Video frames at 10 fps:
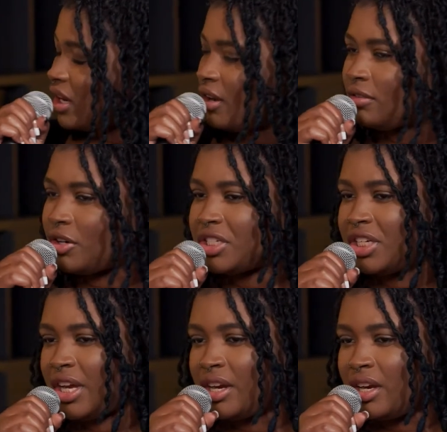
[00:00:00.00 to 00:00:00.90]
of
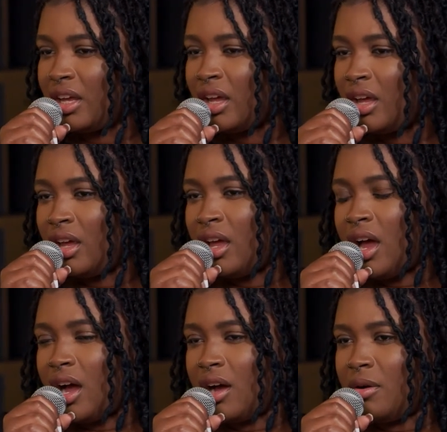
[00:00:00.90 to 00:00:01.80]
Christianity.
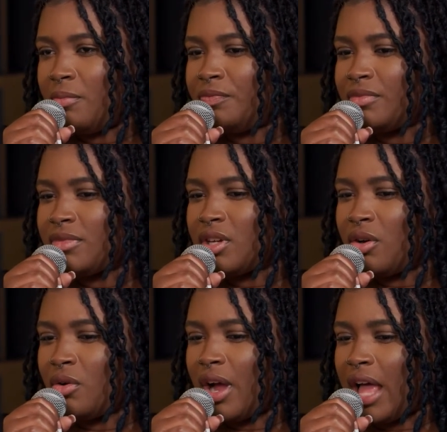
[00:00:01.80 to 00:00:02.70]
Um,
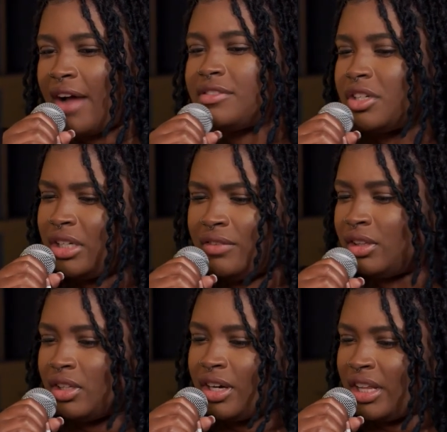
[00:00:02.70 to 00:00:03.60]
so after
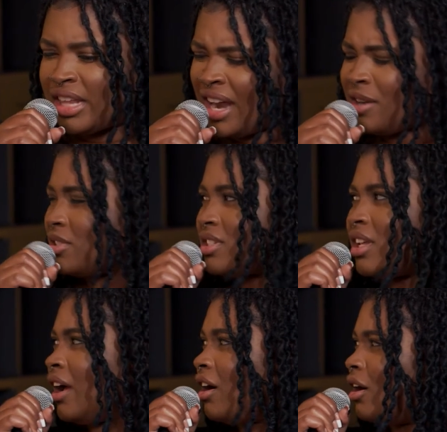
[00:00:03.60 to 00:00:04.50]
even learning that, I was just
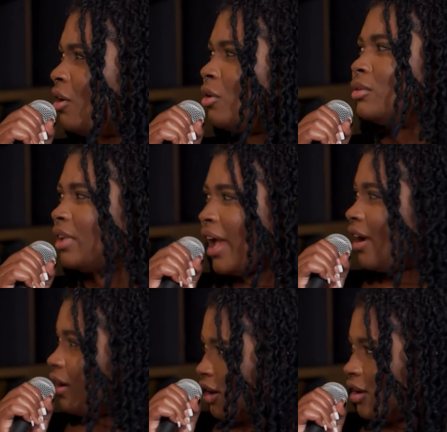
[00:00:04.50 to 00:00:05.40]
like, oh,
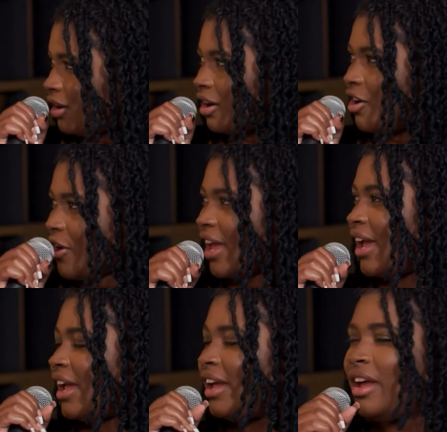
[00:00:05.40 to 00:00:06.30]
like
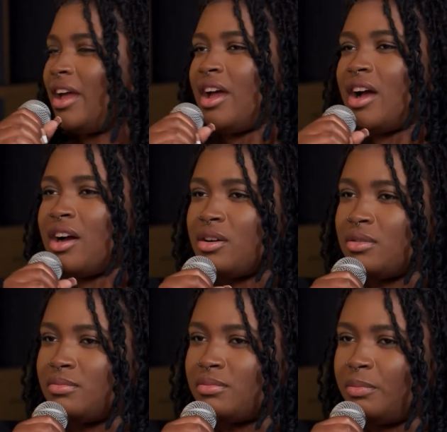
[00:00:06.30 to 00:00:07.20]
okay. Hmm.
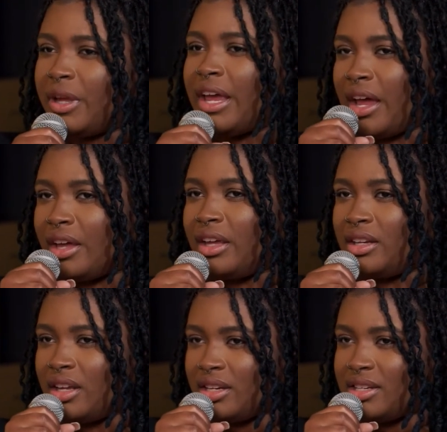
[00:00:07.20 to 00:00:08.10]
Um, but yeah,
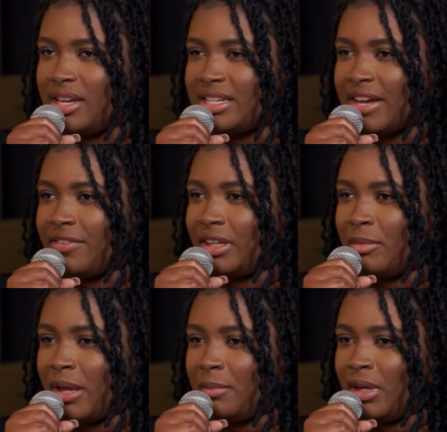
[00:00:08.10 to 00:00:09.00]
it, it it definitely
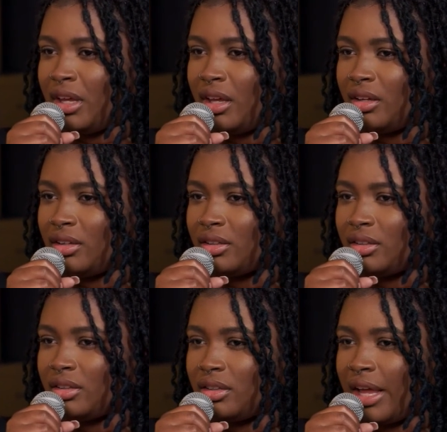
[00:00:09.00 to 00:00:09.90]
made me
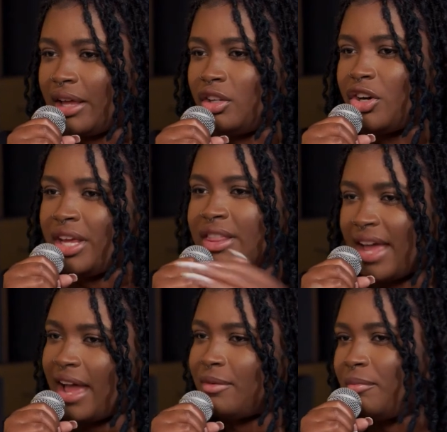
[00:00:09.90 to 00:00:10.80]
like learning
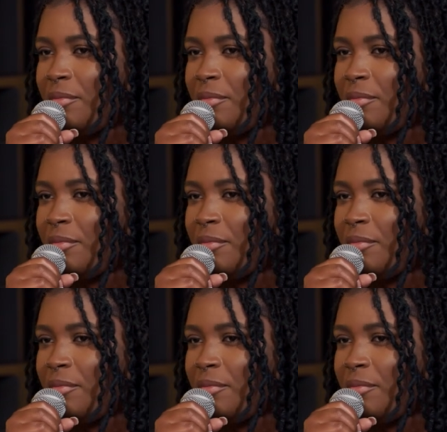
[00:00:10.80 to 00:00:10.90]
that